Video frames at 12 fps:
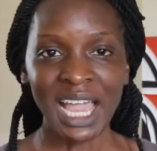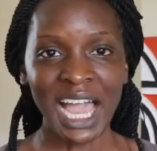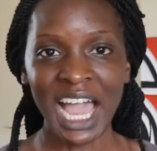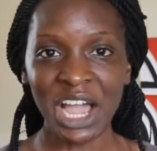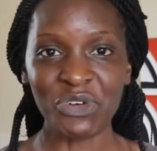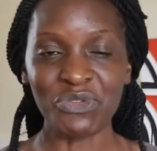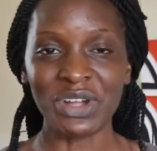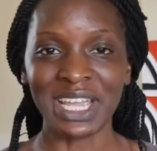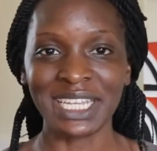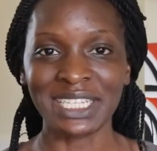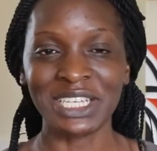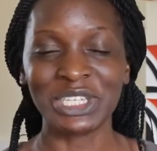hack for
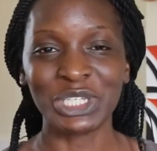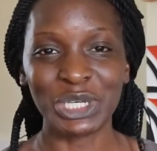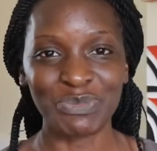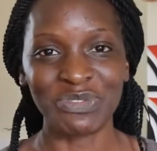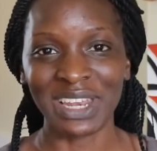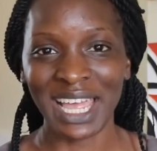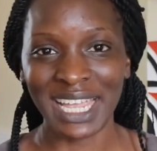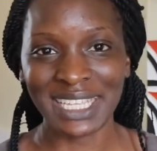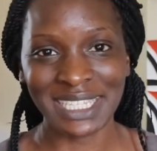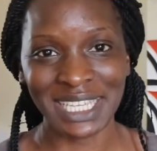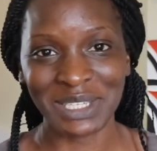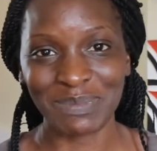getting cheap
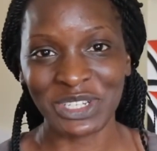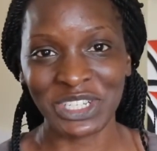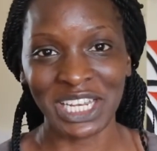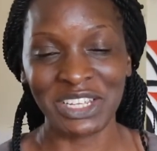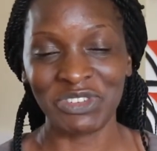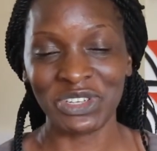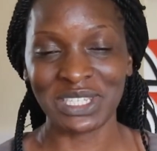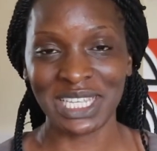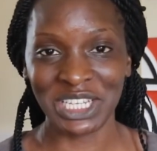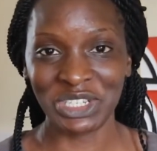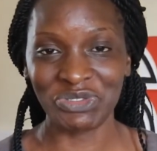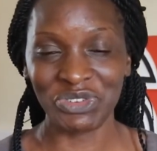flights, especially if you're
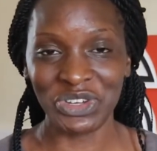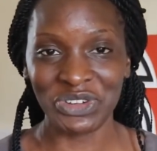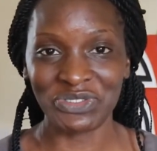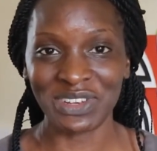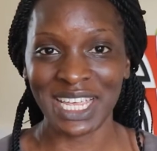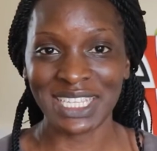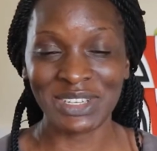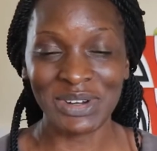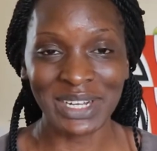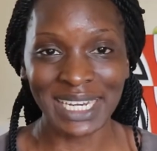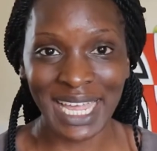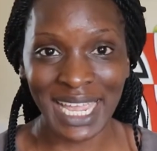searching for your flights
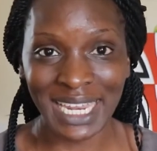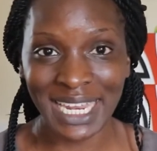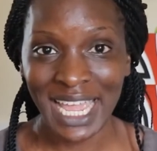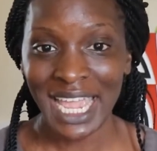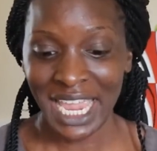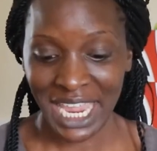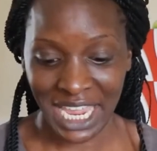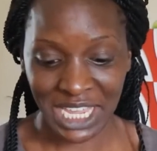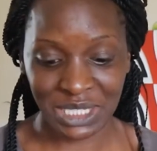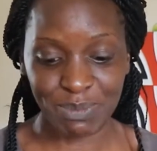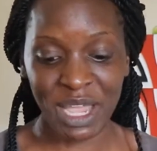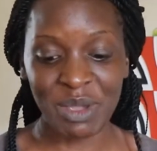online,
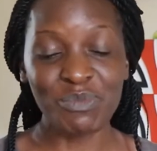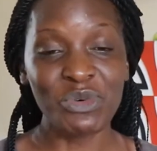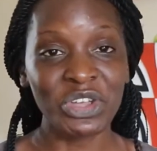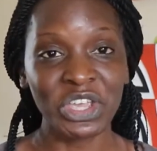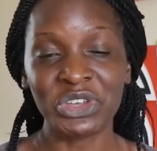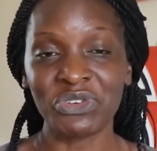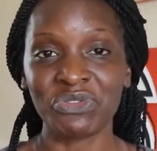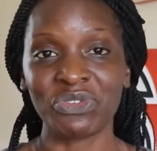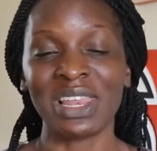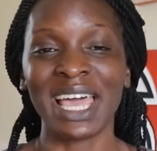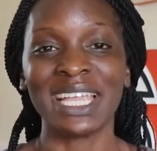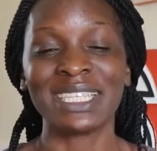is by booking your
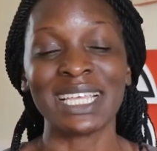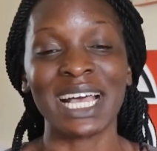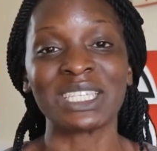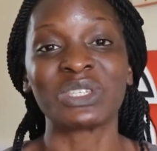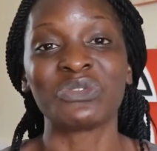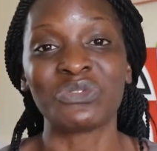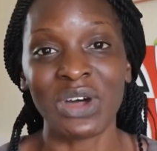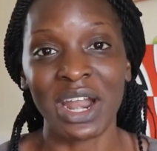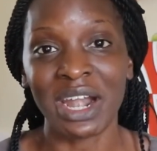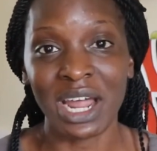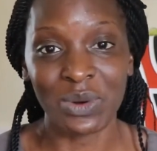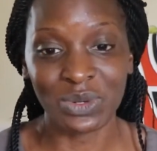flights as
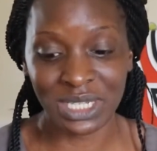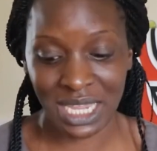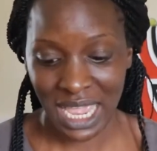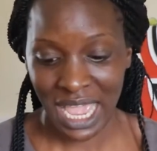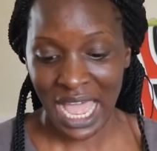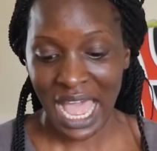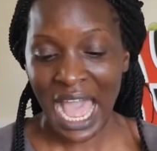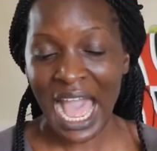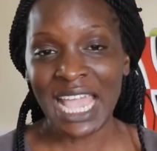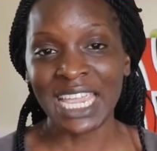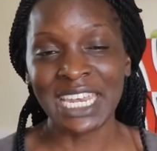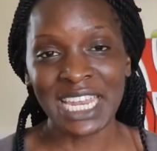far out
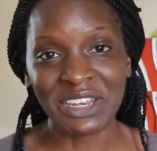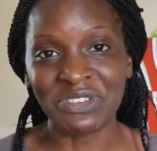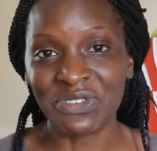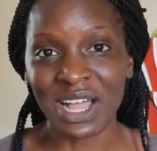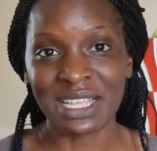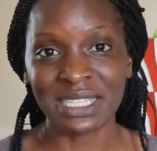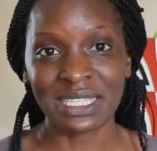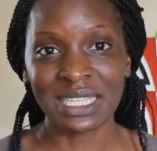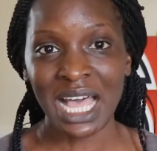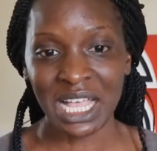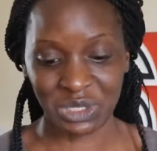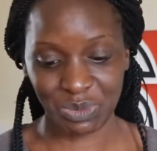in advance
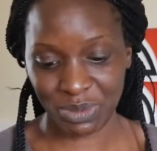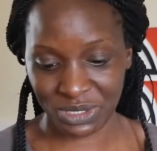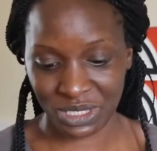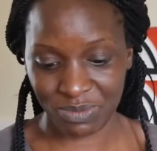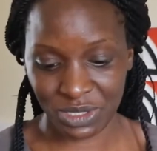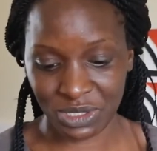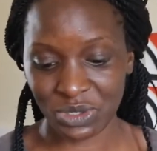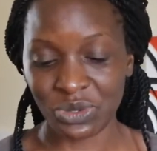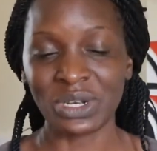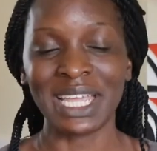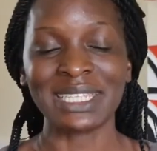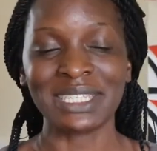as possible.
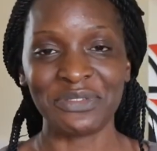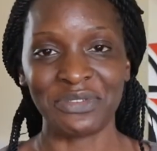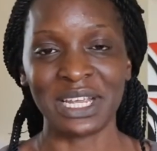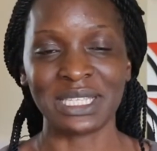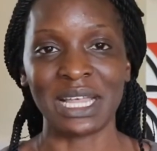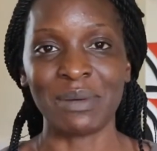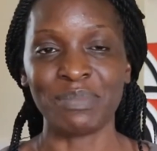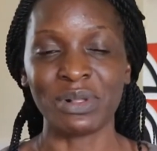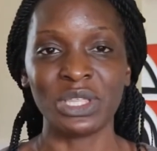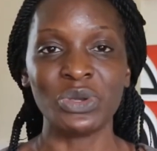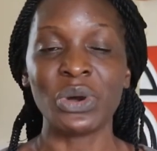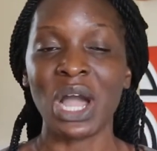So let's say, for
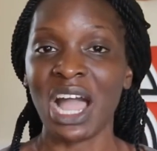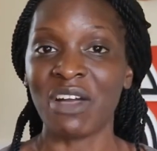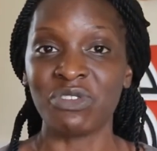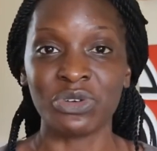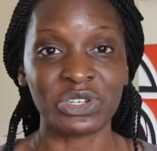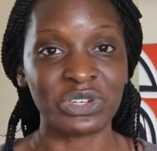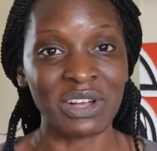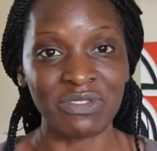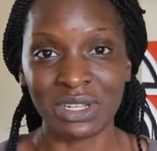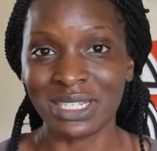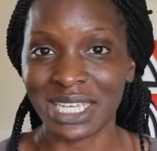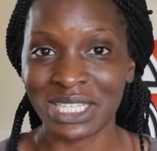example, you have your
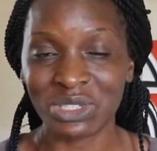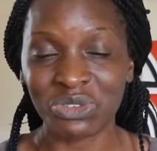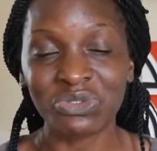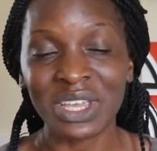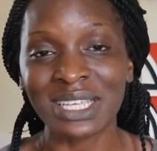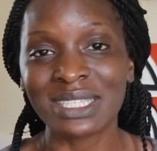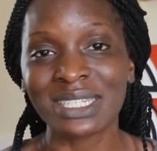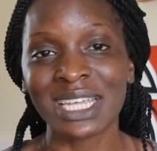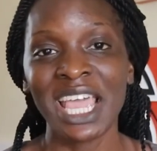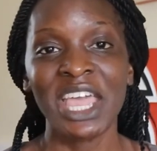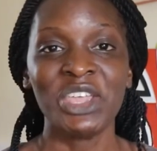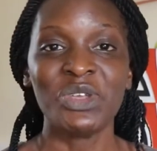travel dates fixed,
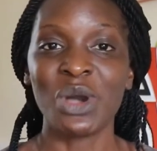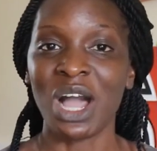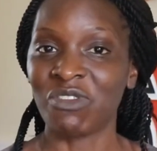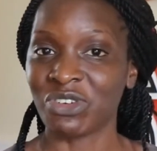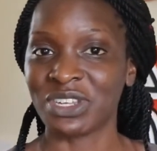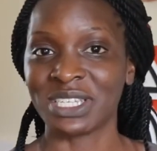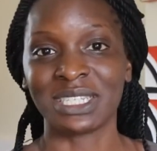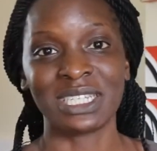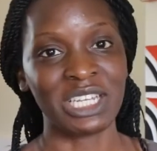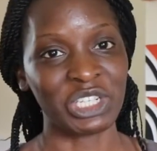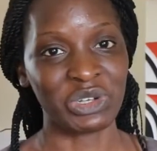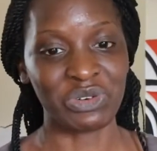you have your
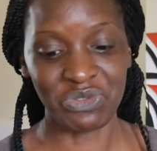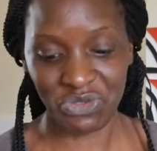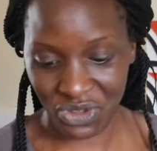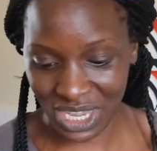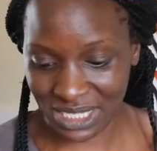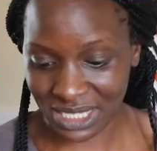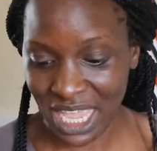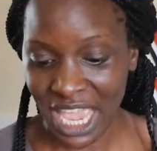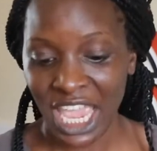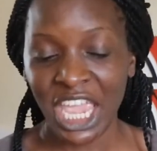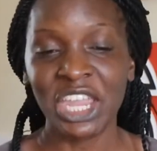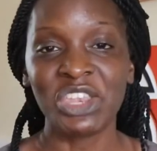destination fixed,
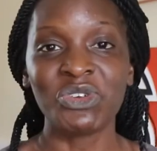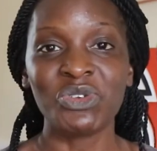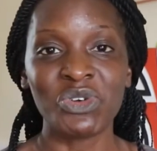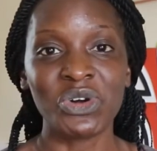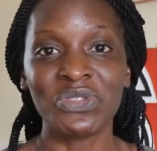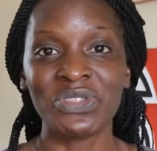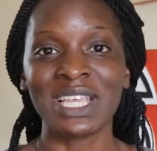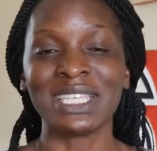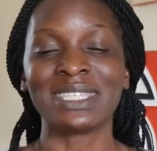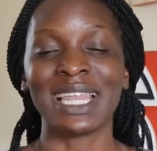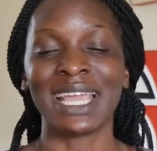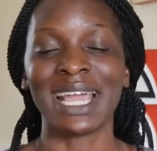and
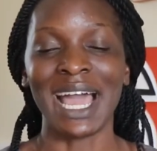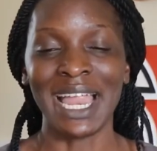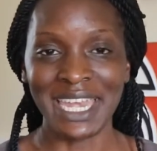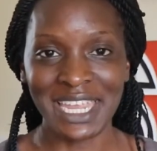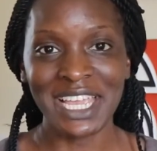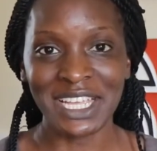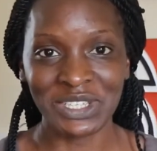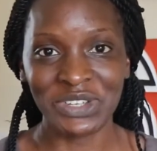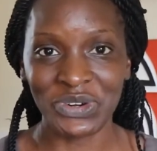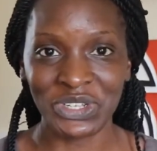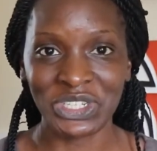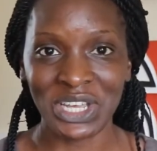there's like a near
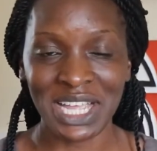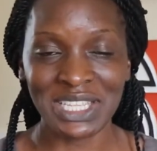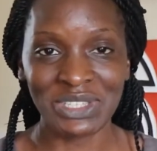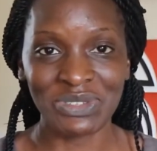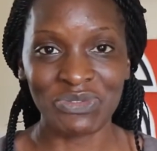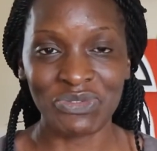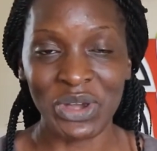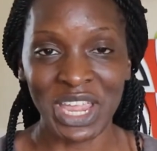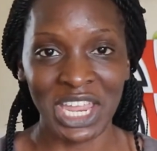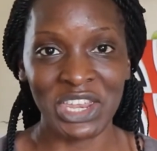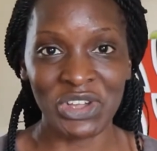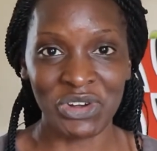zero chance for
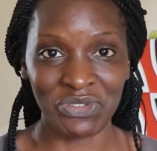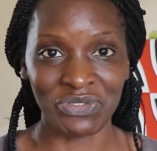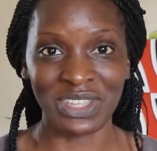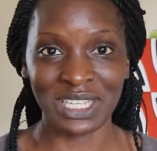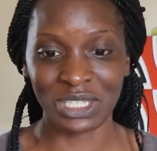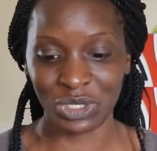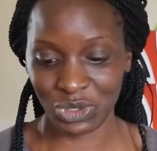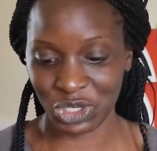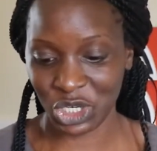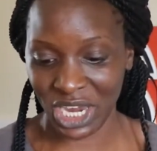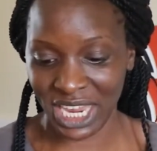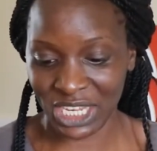any of this to
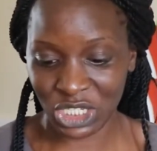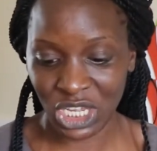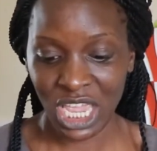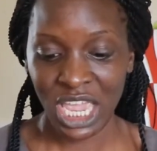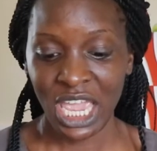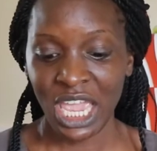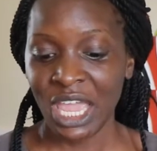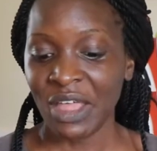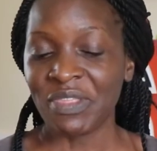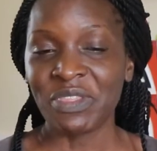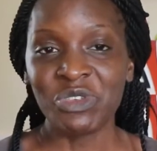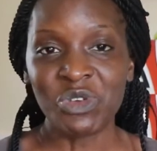change.
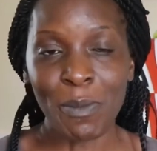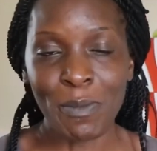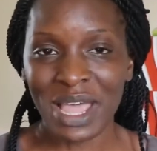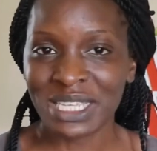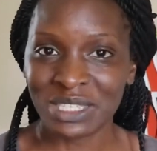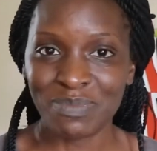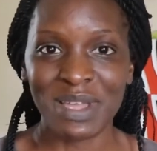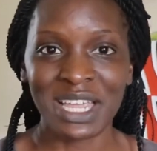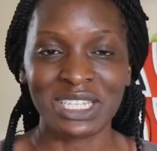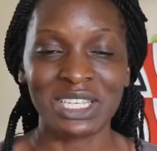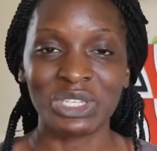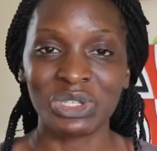Your best
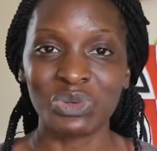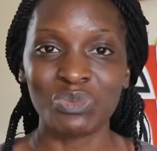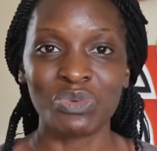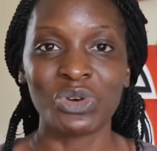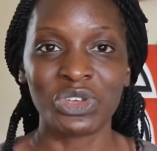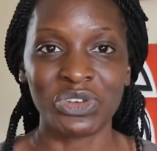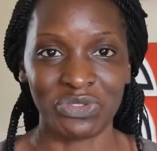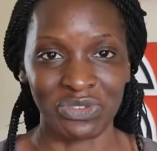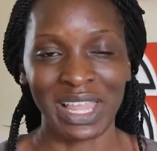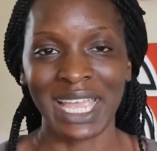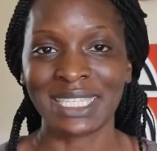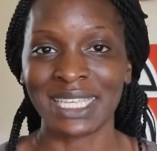bet is to book your
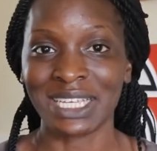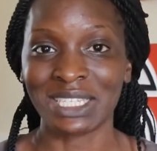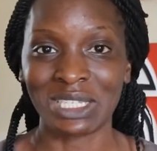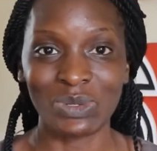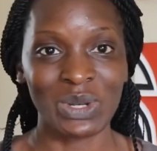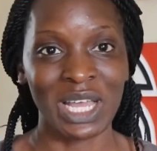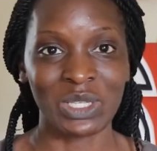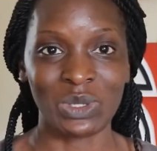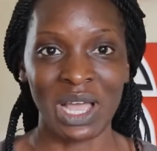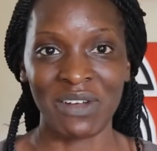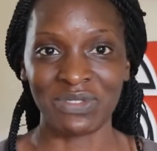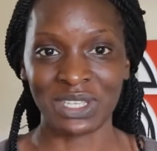flights as soon as you
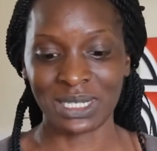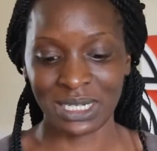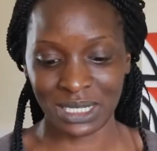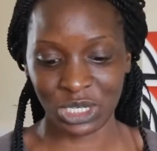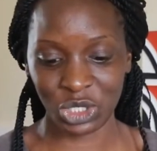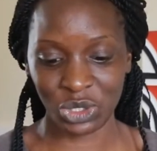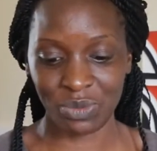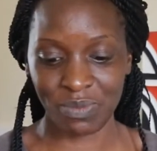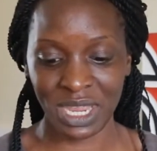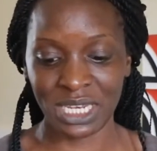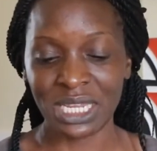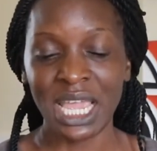have this decision
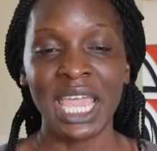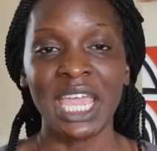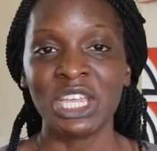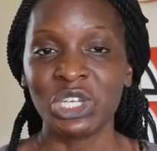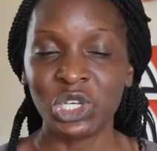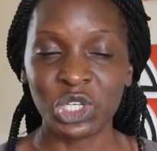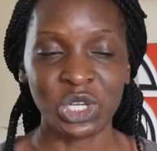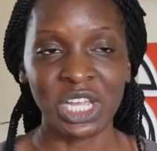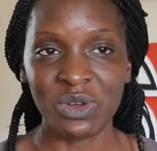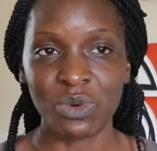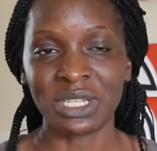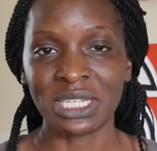made.
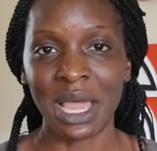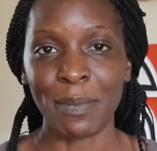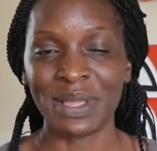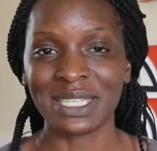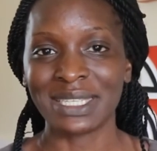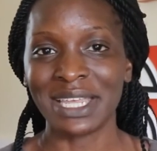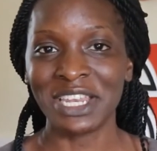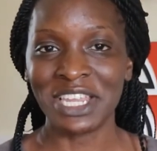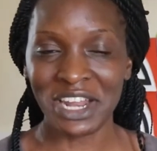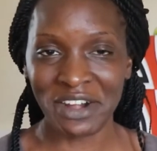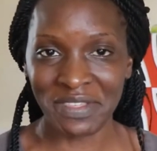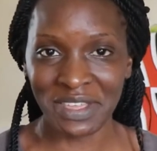Usually what happens, the
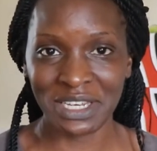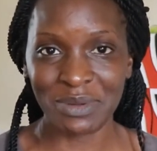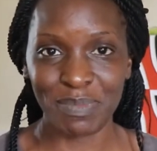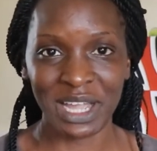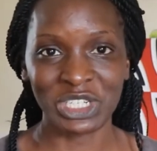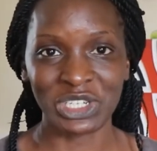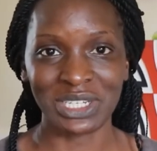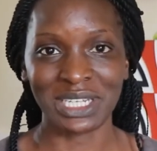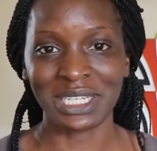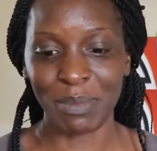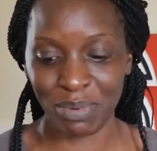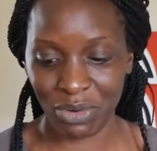nearer the departure
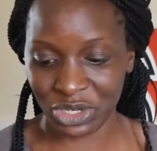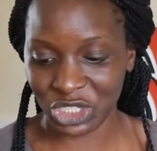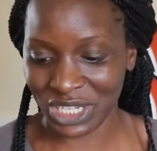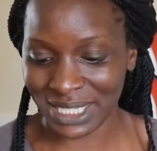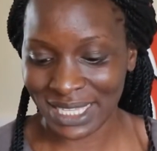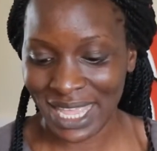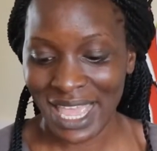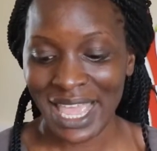date approaches,